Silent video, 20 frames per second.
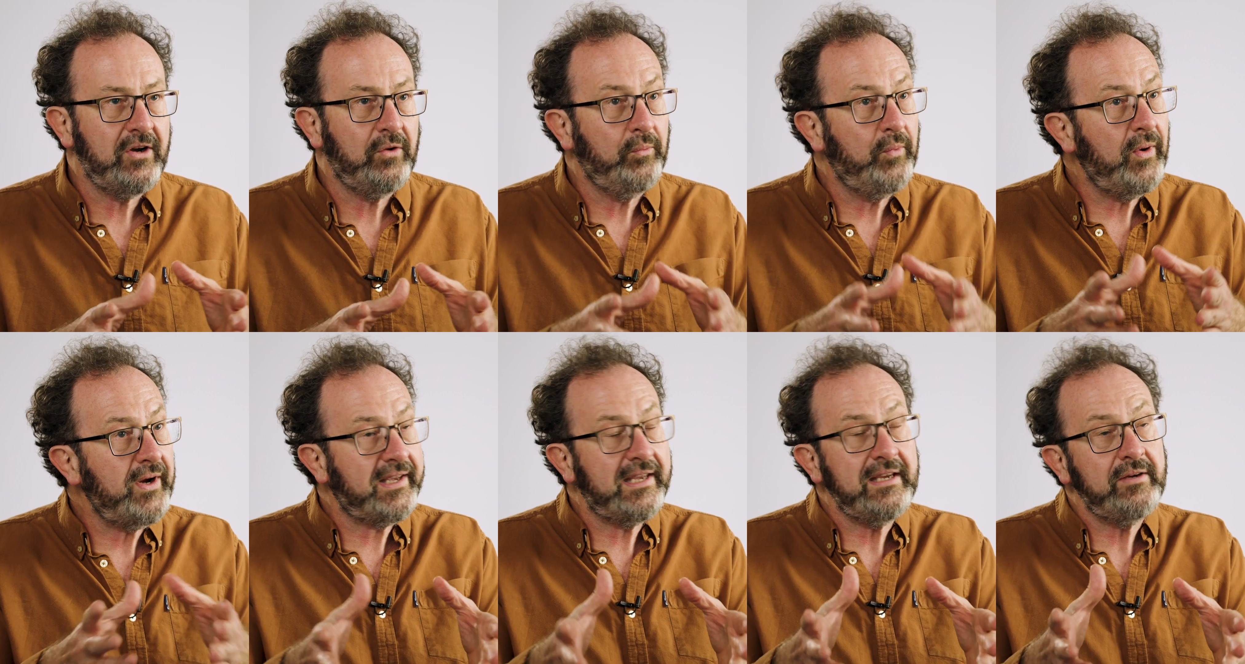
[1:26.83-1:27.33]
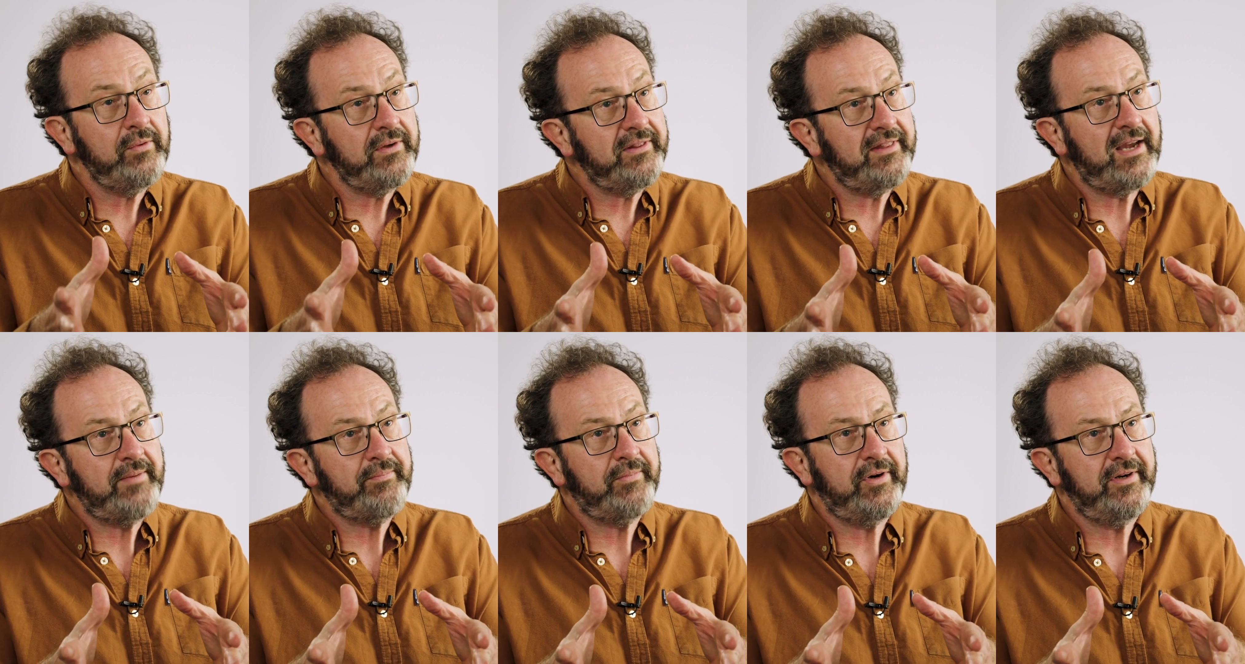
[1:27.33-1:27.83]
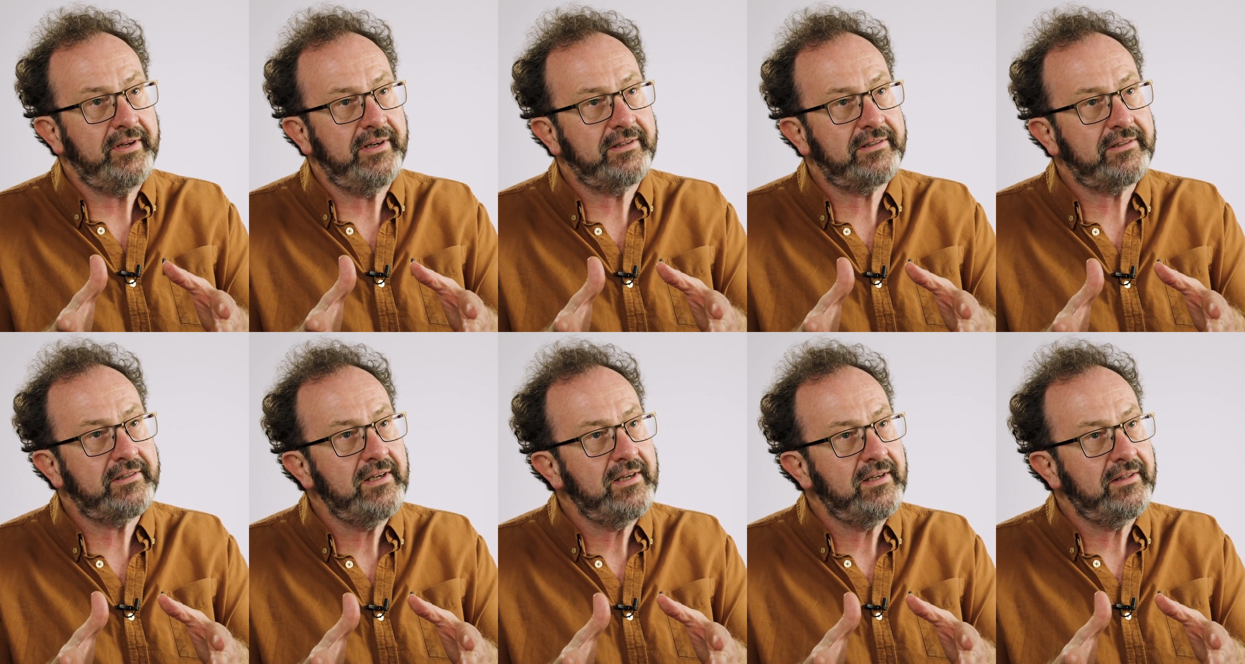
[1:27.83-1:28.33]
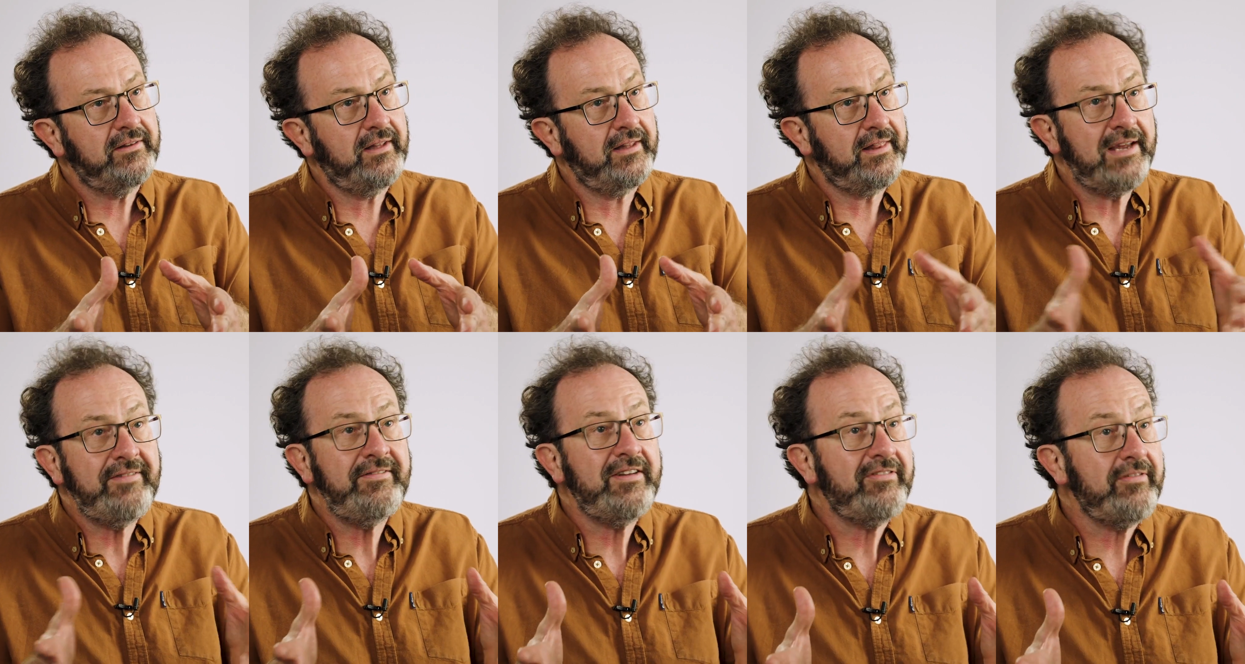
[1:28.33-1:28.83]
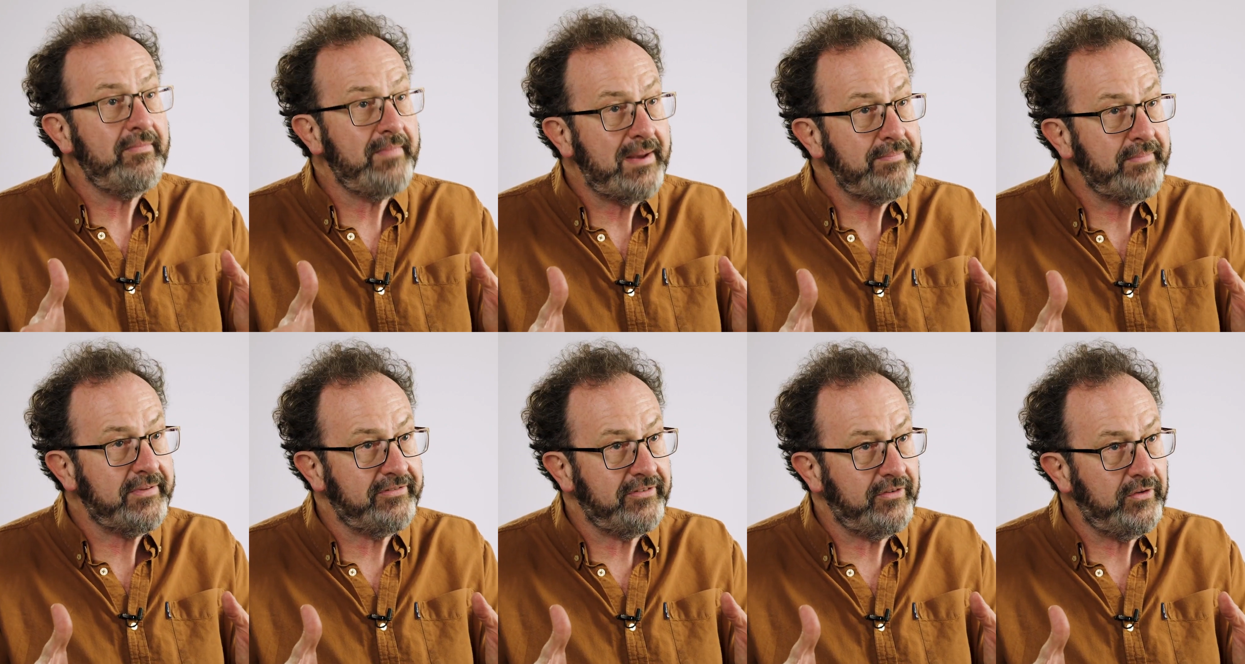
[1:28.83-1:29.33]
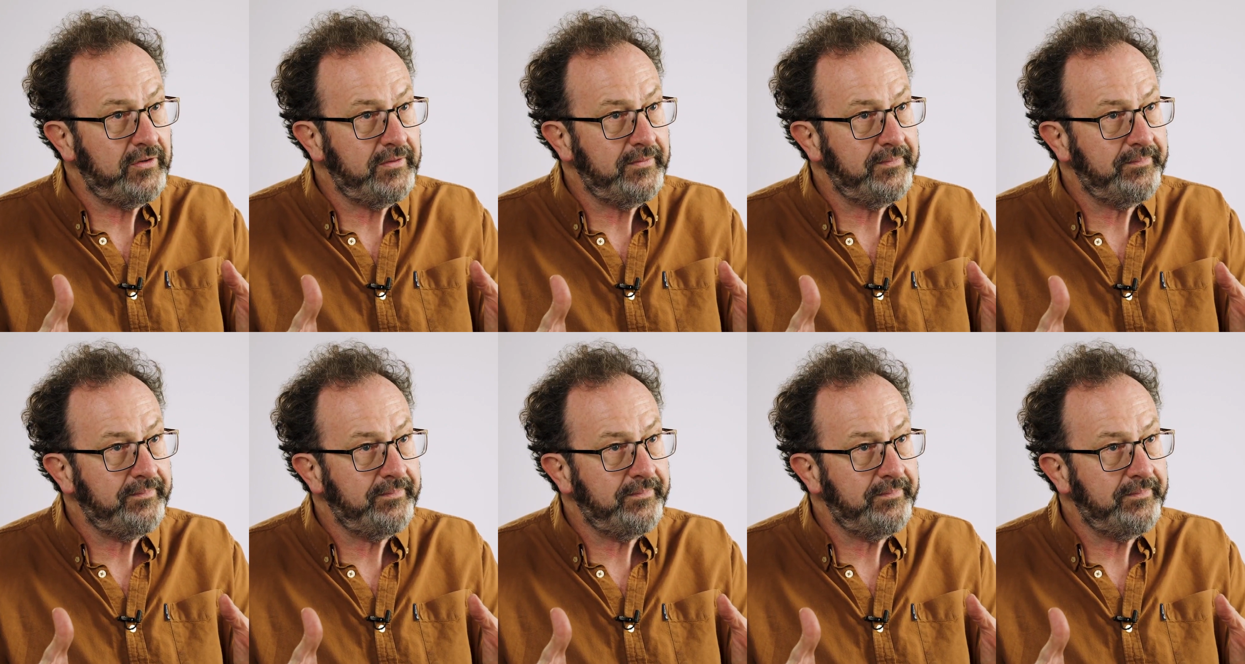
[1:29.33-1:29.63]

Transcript: working with their products that they've never met before.